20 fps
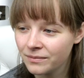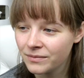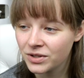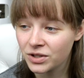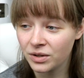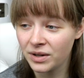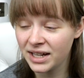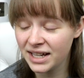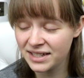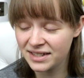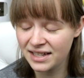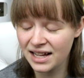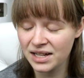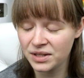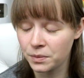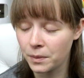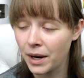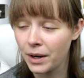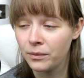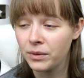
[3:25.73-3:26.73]
So I guess
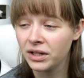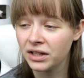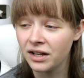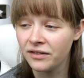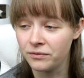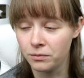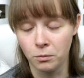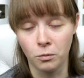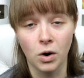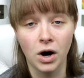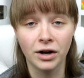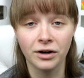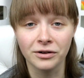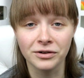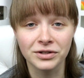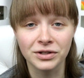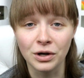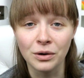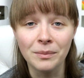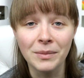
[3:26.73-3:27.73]
that's why we love water
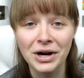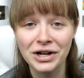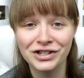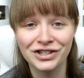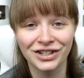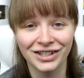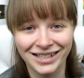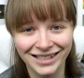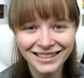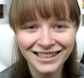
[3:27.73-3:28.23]
so much.